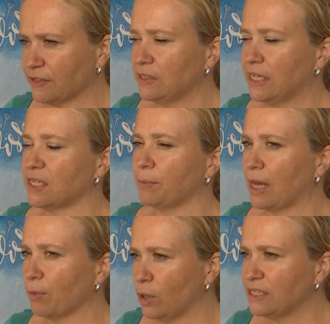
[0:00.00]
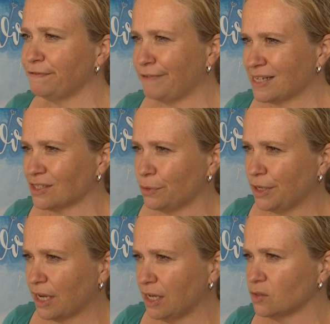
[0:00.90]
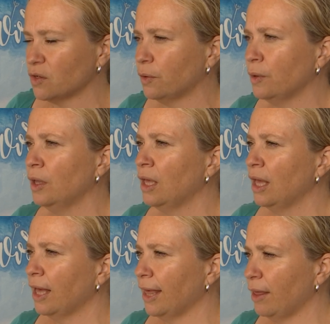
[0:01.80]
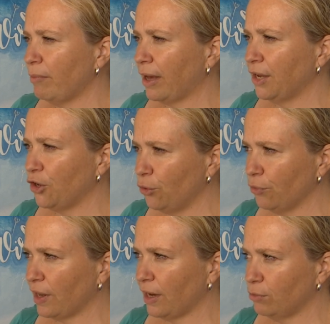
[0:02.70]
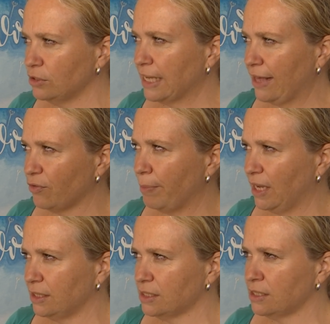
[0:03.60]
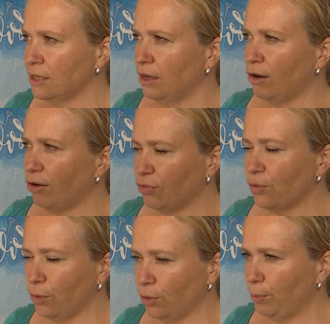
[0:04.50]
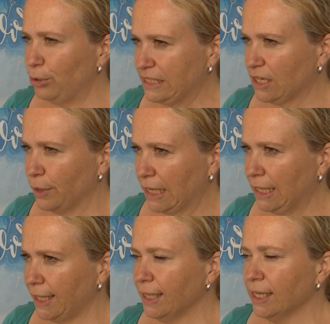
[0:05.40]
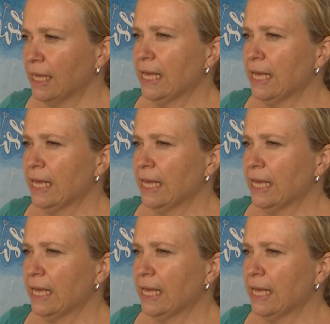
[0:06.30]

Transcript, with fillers: seven days. I'm, I'm quite a fast worker, so um, I knew that I would get the paint on the wall pretty quickly.